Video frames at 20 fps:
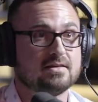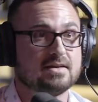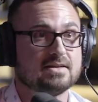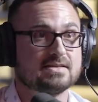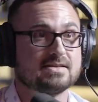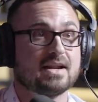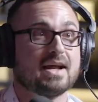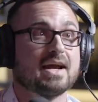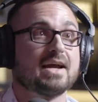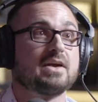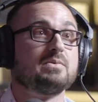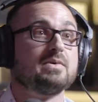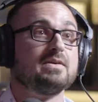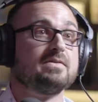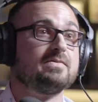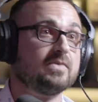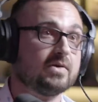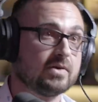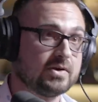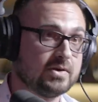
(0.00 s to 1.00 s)
He said, "I can
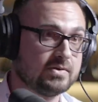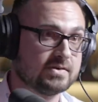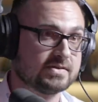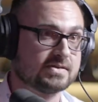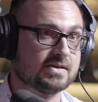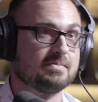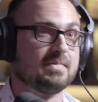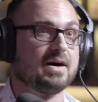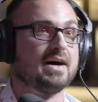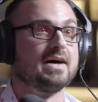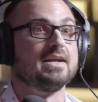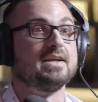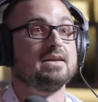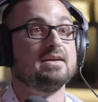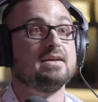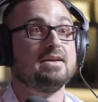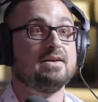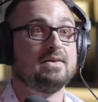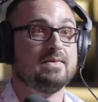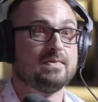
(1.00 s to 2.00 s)
refer you to
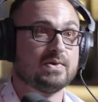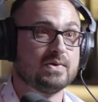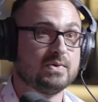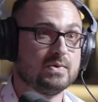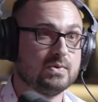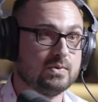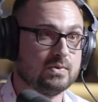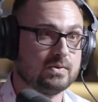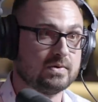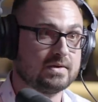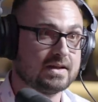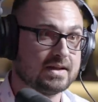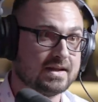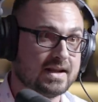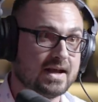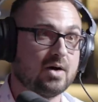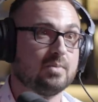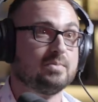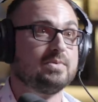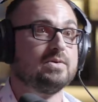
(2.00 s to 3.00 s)
somebody who
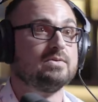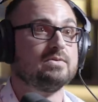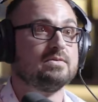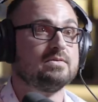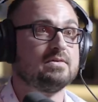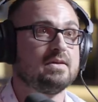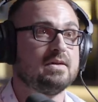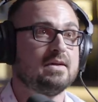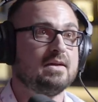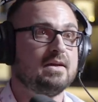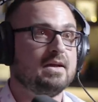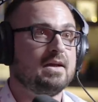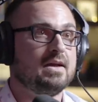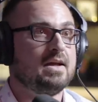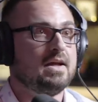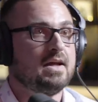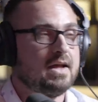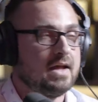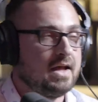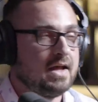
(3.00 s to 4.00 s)
can help you."
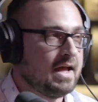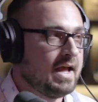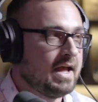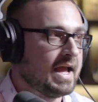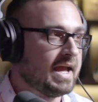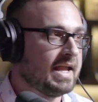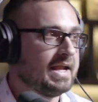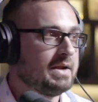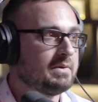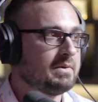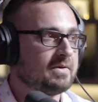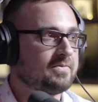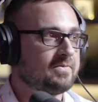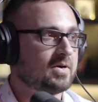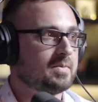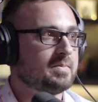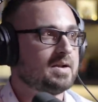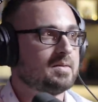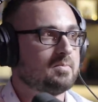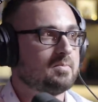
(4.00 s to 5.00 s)
And he
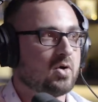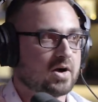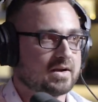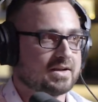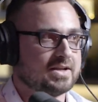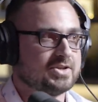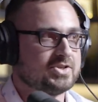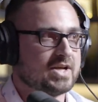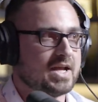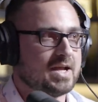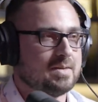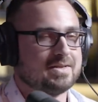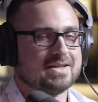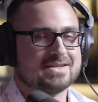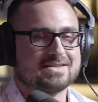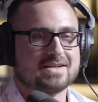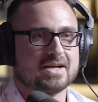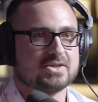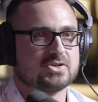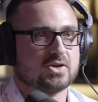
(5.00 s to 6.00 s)
referred me to Mark Najame, and
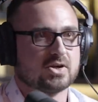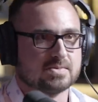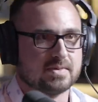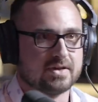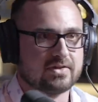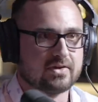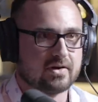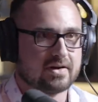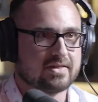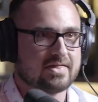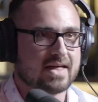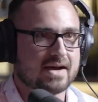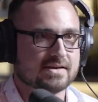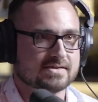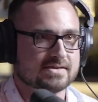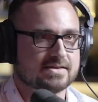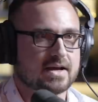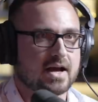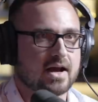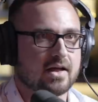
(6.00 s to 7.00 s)
this guy charged me thirty
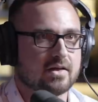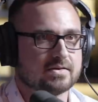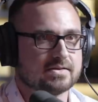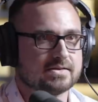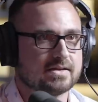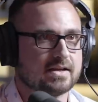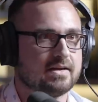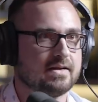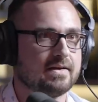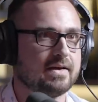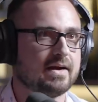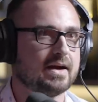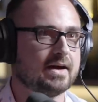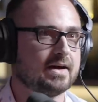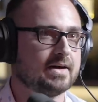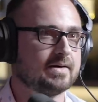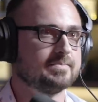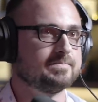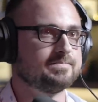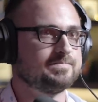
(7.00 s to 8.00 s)
thousand dollars
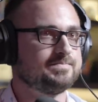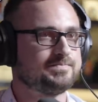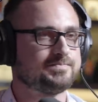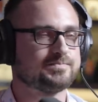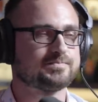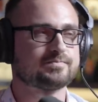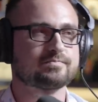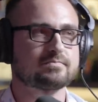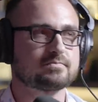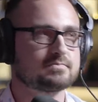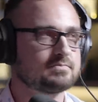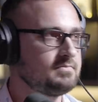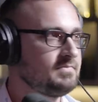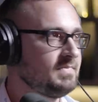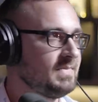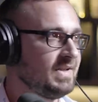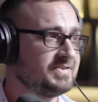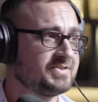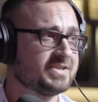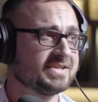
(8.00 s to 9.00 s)
um,
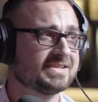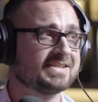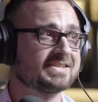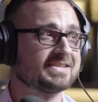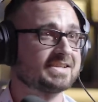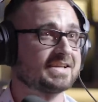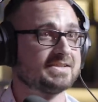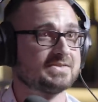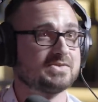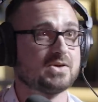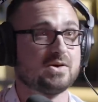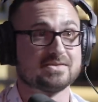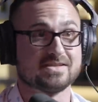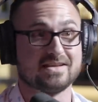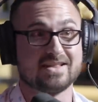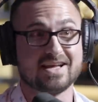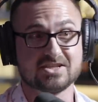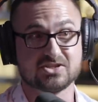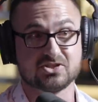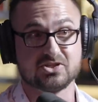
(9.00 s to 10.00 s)
just as a
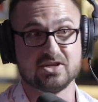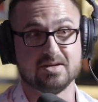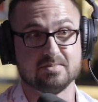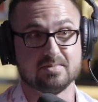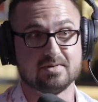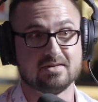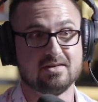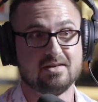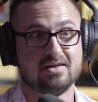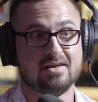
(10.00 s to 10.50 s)
consultancy. That's cheap.